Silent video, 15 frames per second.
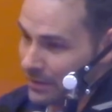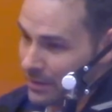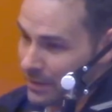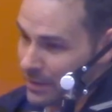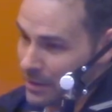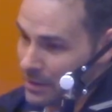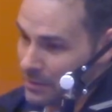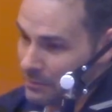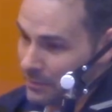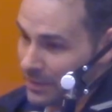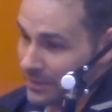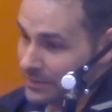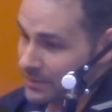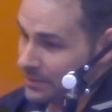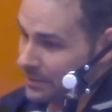
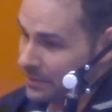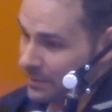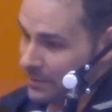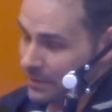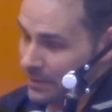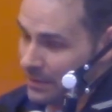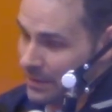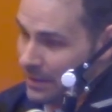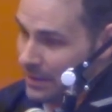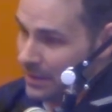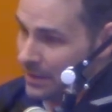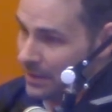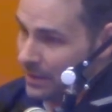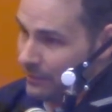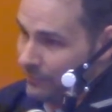
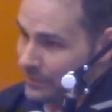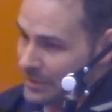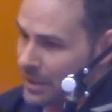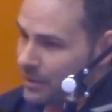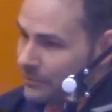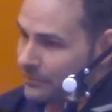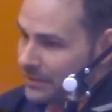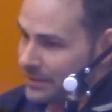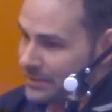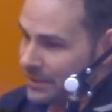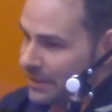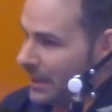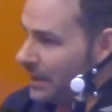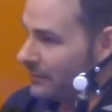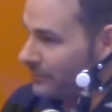Photography is
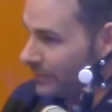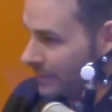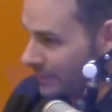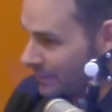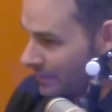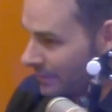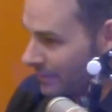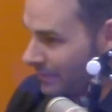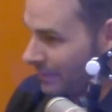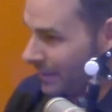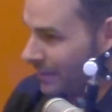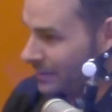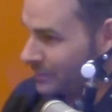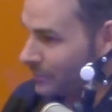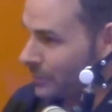an infant
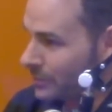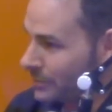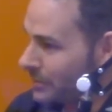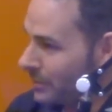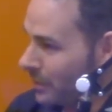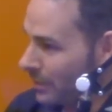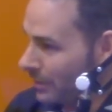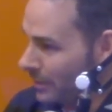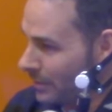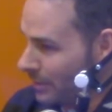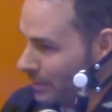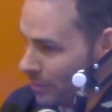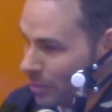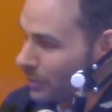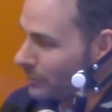as far as
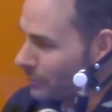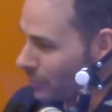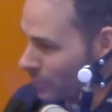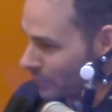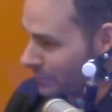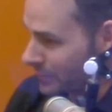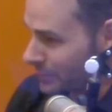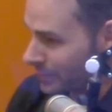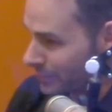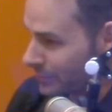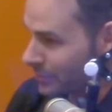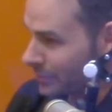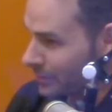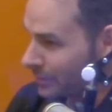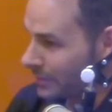art form is
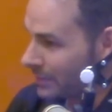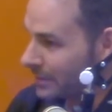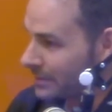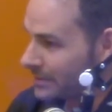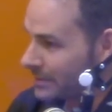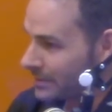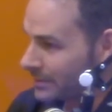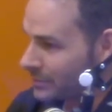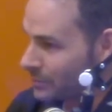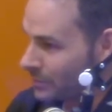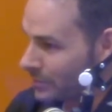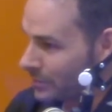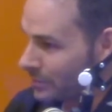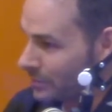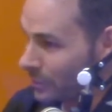concerned. It's
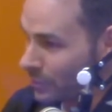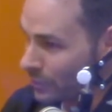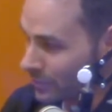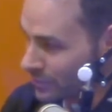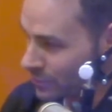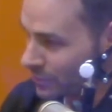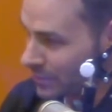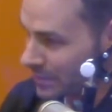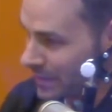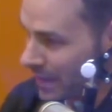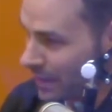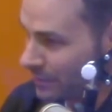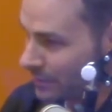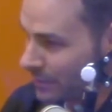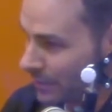one of the newest ones
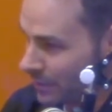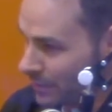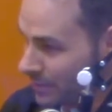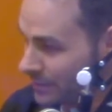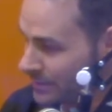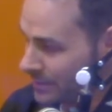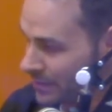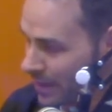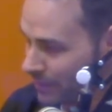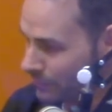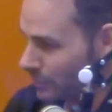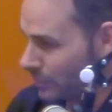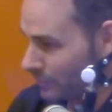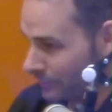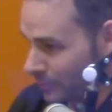out there, and it's
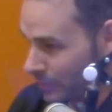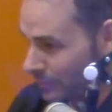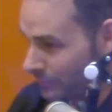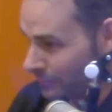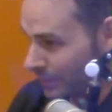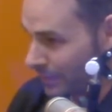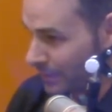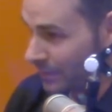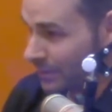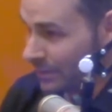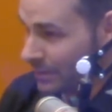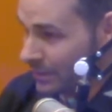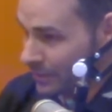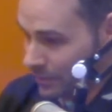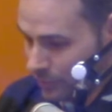ever evolving.
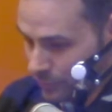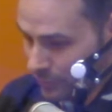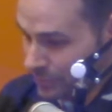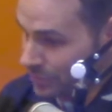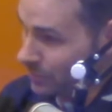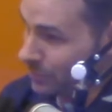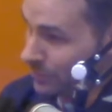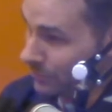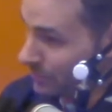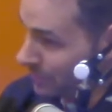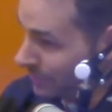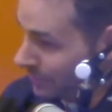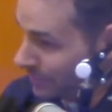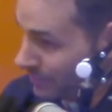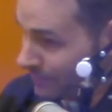We started with